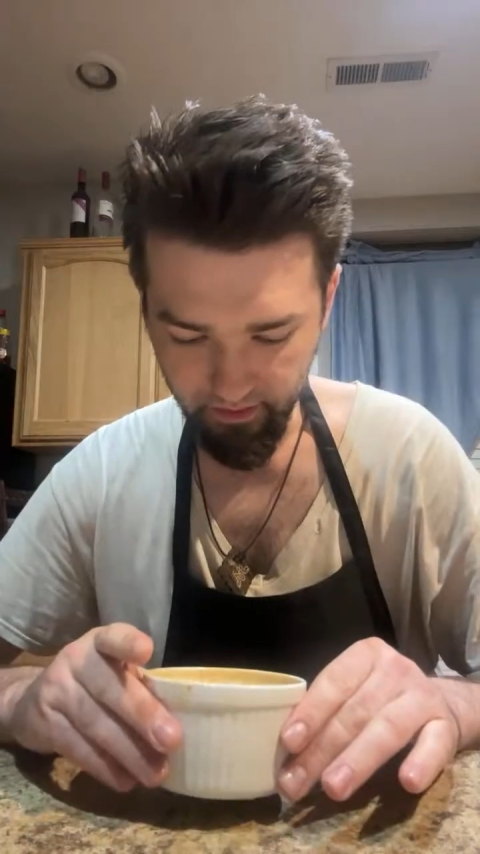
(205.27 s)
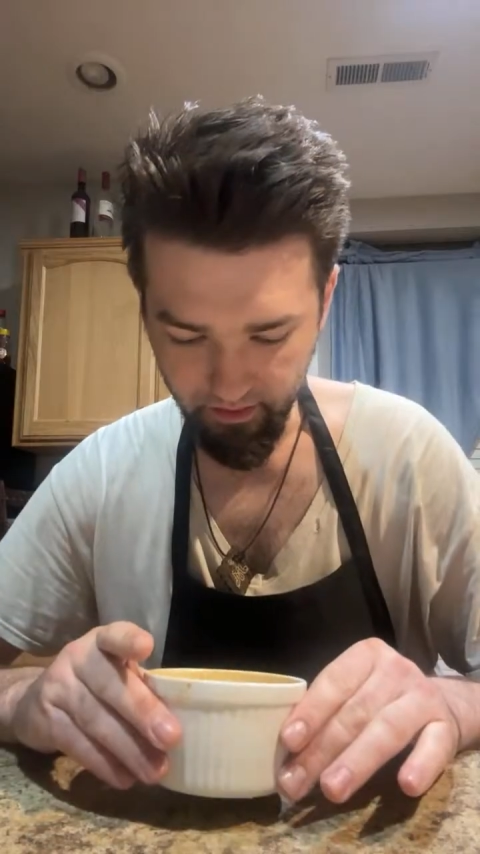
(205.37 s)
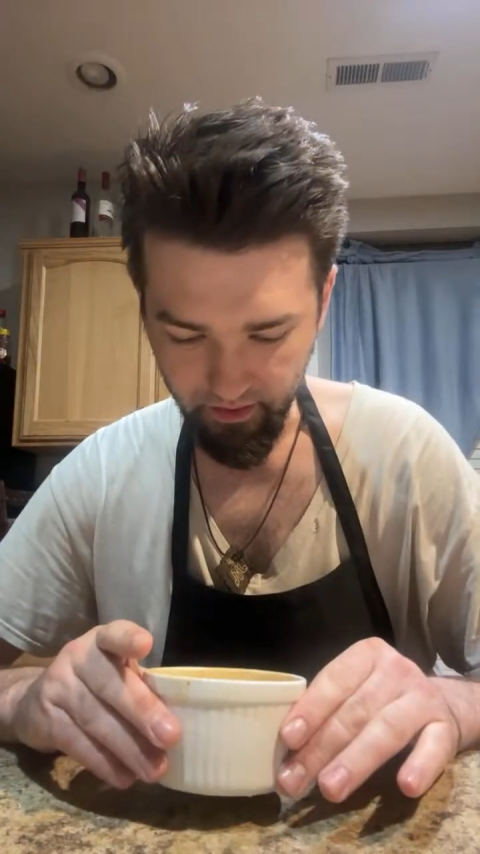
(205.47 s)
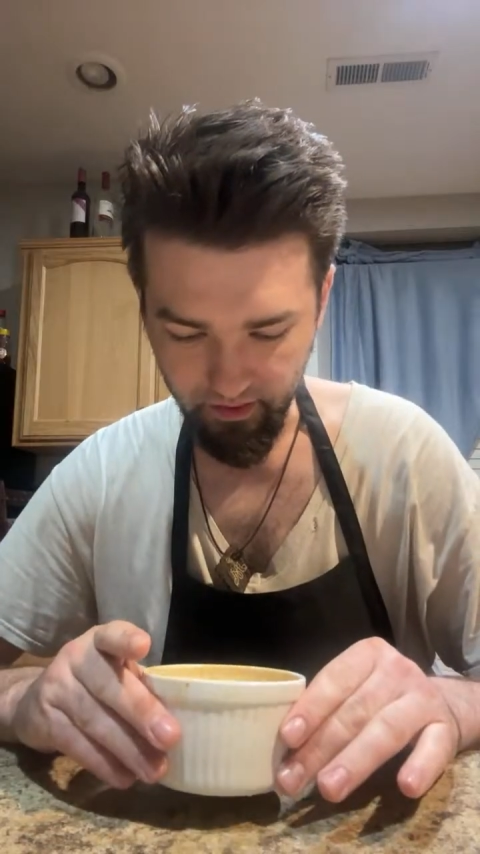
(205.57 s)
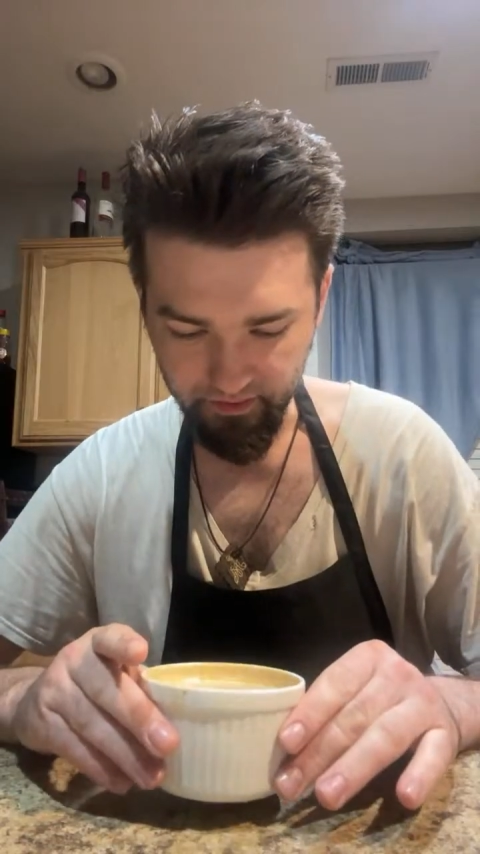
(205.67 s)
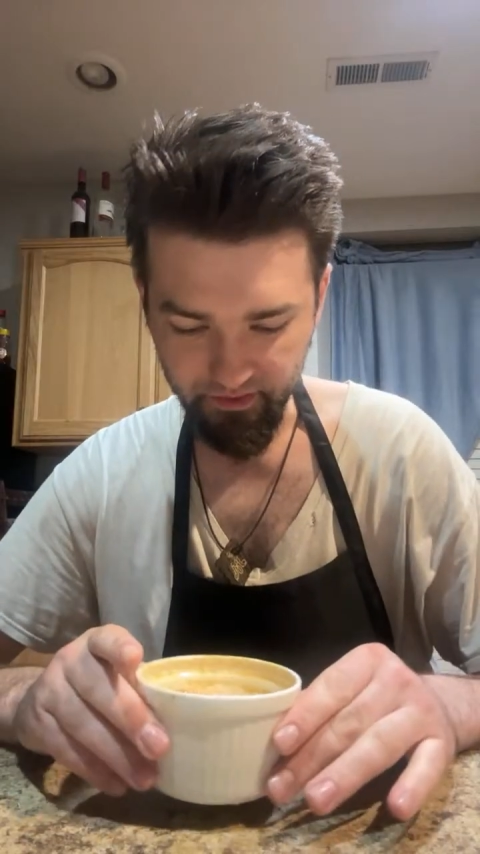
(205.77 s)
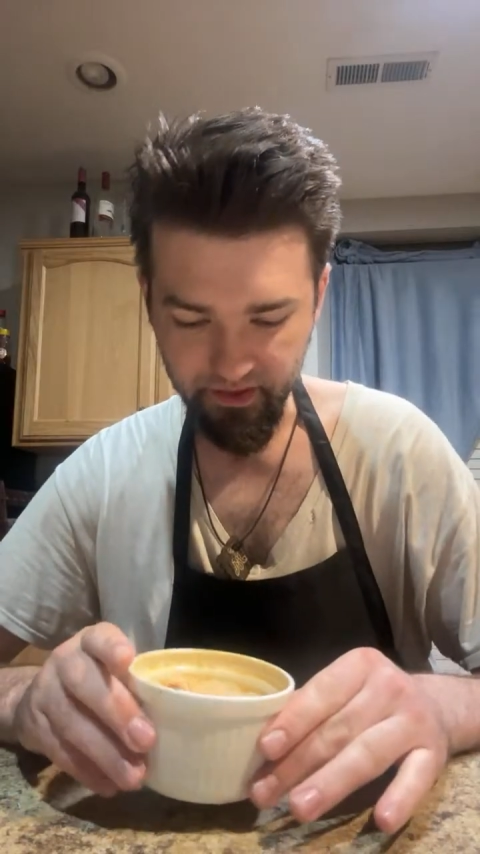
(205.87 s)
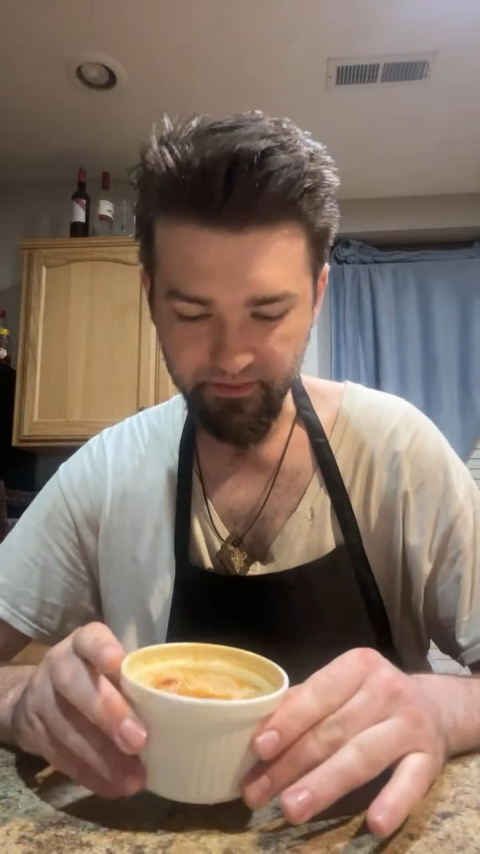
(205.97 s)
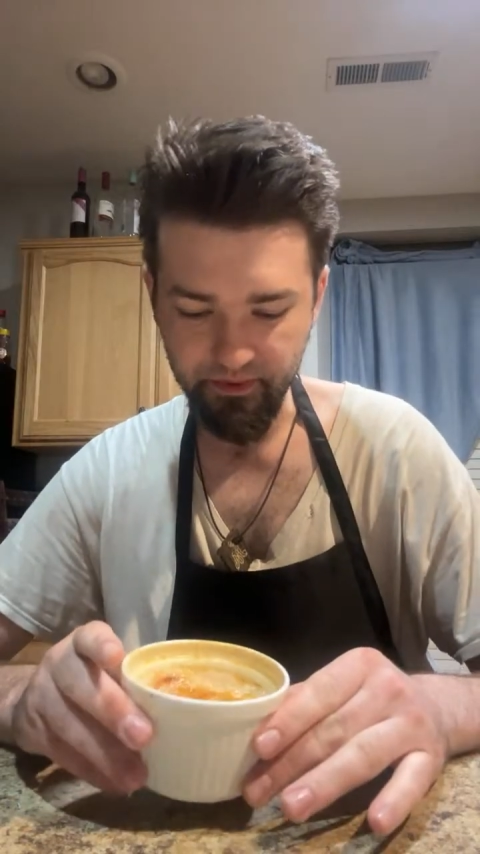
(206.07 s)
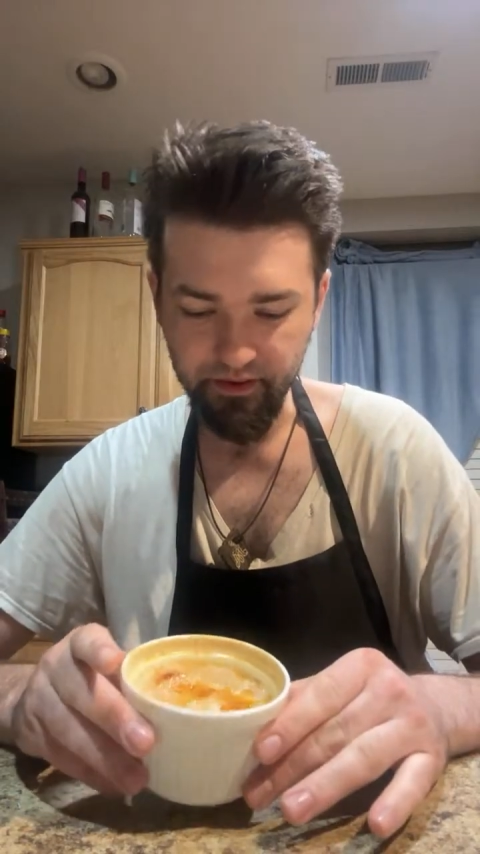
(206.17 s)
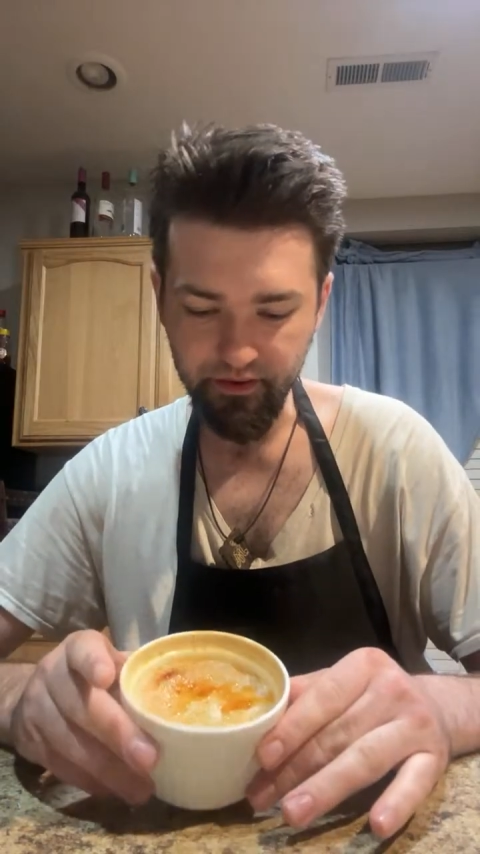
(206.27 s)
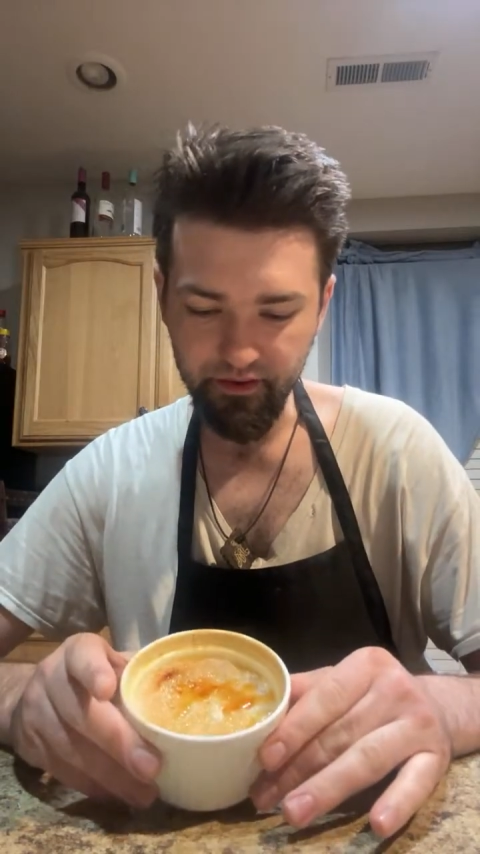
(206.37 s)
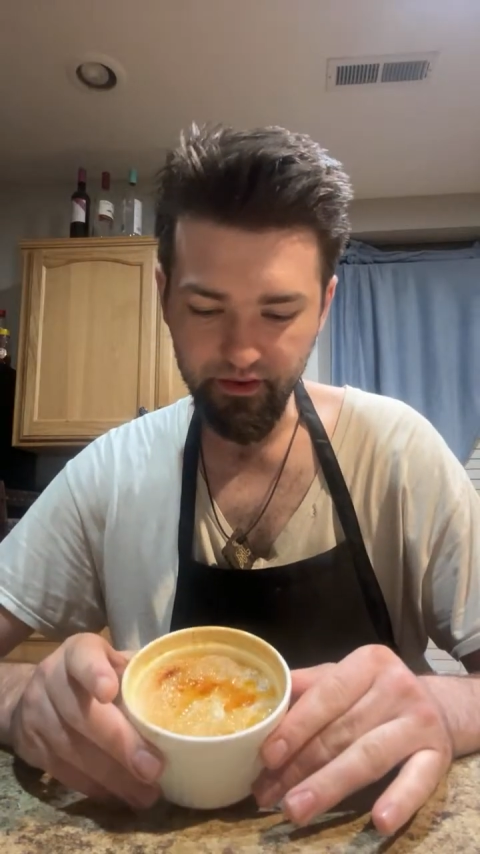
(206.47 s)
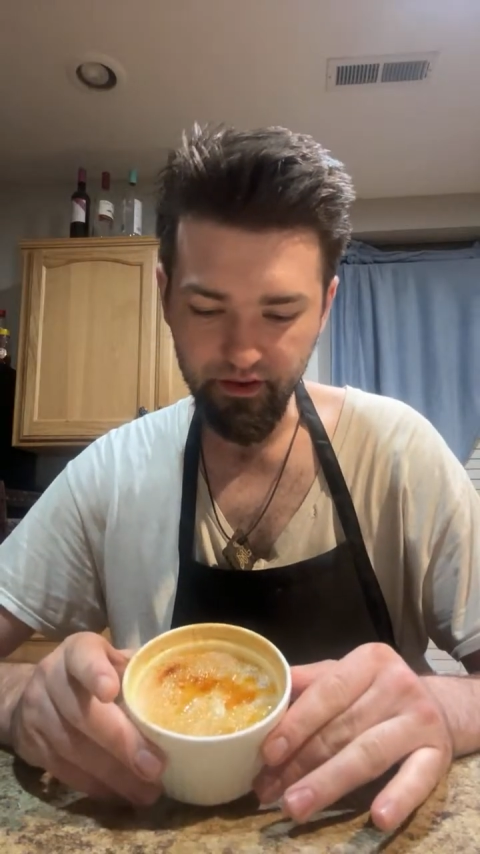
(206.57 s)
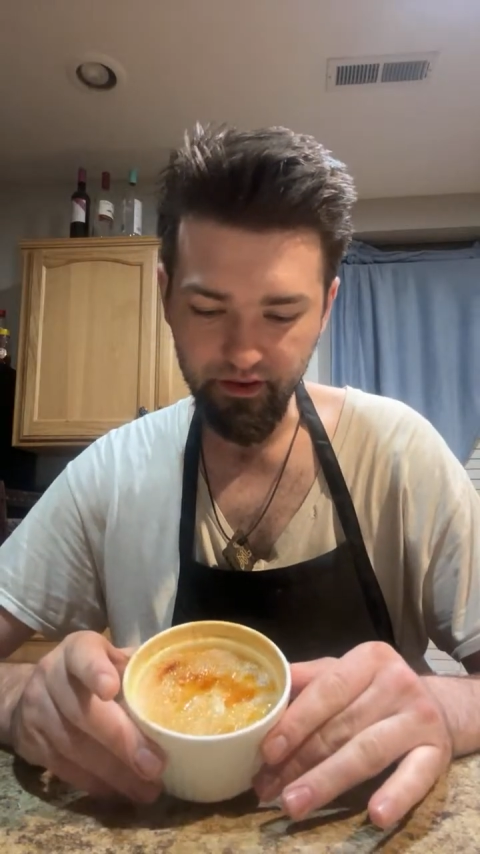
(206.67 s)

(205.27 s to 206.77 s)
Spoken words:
I think that's pretty good.